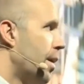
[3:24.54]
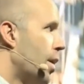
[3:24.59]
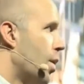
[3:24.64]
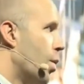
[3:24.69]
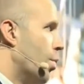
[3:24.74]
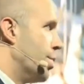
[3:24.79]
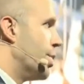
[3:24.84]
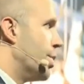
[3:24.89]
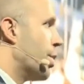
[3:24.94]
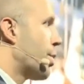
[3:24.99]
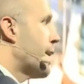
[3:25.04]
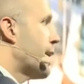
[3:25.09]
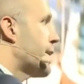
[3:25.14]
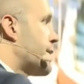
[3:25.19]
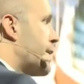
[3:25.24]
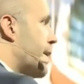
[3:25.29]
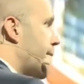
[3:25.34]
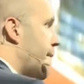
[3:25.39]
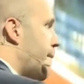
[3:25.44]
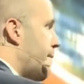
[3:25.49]
With Nokia
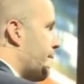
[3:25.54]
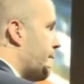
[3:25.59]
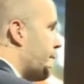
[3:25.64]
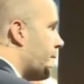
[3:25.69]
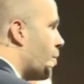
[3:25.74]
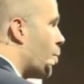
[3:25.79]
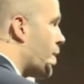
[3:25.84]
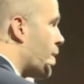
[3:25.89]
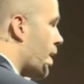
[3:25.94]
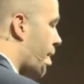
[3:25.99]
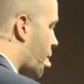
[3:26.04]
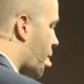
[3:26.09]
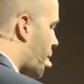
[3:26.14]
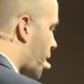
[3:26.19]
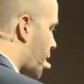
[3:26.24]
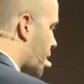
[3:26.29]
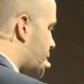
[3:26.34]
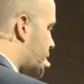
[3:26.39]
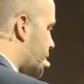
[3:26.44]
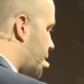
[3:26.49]
seven, we of
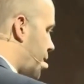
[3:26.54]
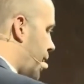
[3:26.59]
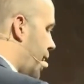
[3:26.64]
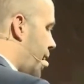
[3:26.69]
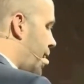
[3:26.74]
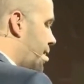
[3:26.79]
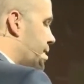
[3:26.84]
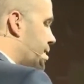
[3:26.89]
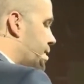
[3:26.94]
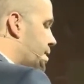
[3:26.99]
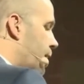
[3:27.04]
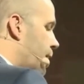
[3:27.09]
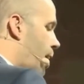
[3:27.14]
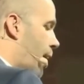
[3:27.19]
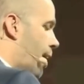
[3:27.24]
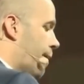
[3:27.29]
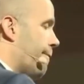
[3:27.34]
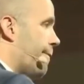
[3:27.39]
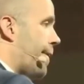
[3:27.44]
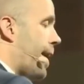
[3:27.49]
course utilize
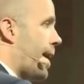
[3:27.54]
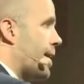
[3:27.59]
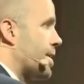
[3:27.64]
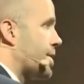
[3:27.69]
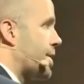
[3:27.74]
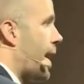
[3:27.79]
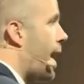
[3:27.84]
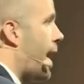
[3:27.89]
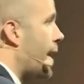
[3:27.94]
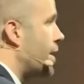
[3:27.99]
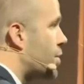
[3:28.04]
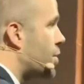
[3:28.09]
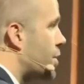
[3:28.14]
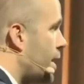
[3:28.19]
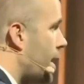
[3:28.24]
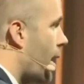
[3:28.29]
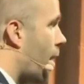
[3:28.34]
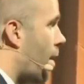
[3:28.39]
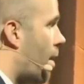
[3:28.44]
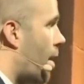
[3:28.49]
our advanced H
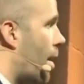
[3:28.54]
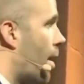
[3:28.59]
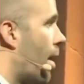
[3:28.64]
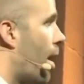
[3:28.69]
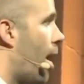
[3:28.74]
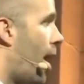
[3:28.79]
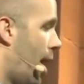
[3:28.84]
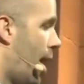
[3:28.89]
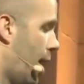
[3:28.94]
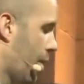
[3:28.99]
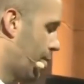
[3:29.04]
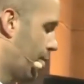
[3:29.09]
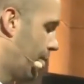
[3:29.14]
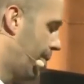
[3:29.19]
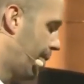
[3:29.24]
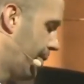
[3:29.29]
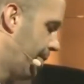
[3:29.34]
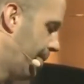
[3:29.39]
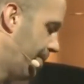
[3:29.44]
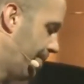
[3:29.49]
D R
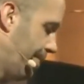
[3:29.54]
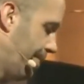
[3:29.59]
algorithm.